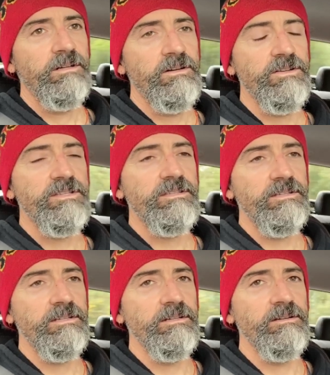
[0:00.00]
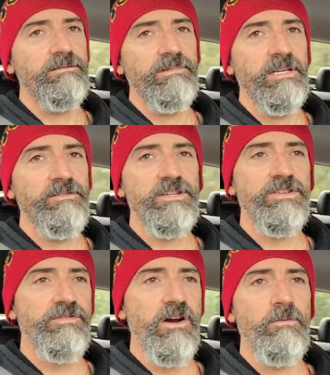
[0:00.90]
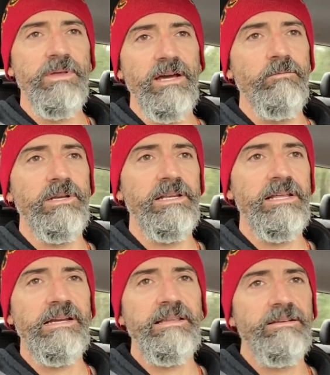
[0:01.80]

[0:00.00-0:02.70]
because if you just throw them down willy-nilly,